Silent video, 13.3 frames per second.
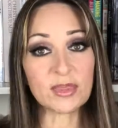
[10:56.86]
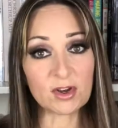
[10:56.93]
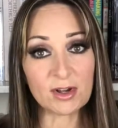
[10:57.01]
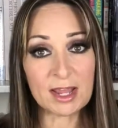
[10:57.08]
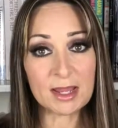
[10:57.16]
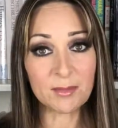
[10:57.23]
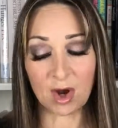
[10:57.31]
their
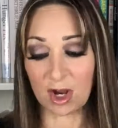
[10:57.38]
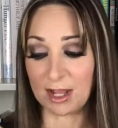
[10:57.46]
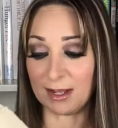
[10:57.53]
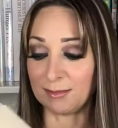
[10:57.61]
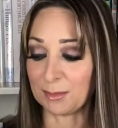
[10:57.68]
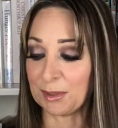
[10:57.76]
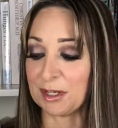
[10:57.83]
name on it.
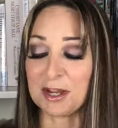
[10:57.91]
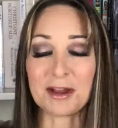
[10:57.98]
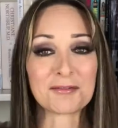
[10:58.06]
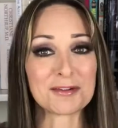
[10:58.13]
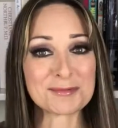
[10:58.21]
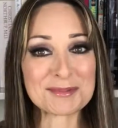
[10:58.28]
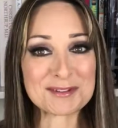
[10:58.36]
I'm going to
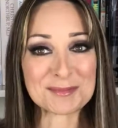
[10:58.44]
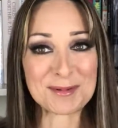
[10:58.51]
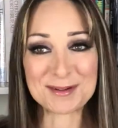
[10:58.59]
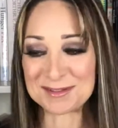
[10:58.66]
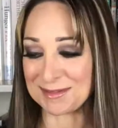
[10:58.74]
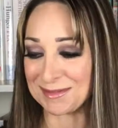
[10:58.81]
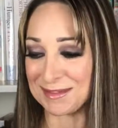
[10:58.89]
cover up this
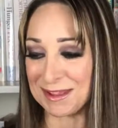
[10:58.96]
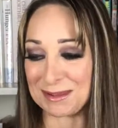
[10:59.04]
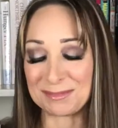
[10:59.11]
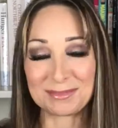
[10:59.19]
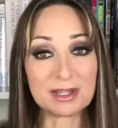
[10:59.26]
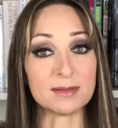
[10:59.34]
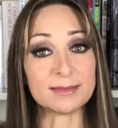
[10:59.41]
person's
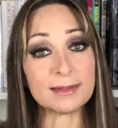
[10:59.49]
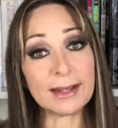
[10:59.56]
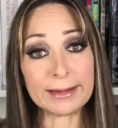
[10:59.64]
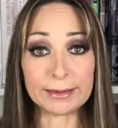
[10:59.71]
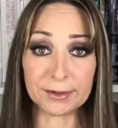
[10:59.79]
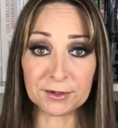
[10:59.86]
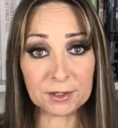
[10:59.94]
name because it
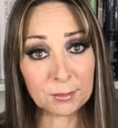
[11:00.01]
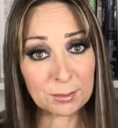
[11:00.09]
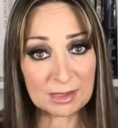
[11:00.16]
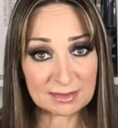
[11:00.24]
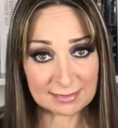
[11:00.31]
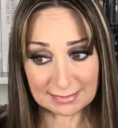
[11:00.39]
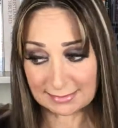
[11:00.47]
ain't none of your
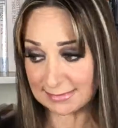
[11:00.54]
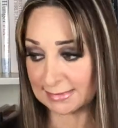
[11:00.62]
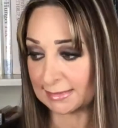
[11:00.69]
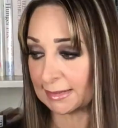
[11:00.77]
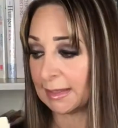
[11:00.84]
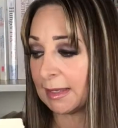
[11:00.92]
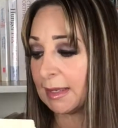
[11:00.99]
business.
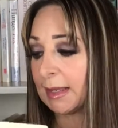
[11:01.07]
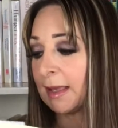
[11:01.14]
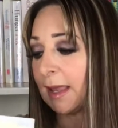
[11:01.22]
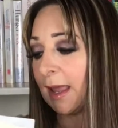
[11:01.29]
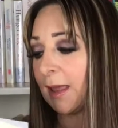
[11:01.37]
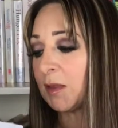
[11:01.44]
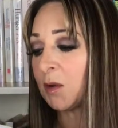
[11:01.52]

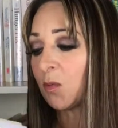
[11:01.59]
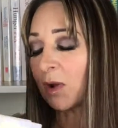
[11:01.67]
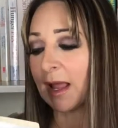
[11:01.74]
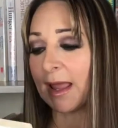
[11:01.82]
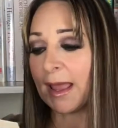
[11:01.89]
And then what I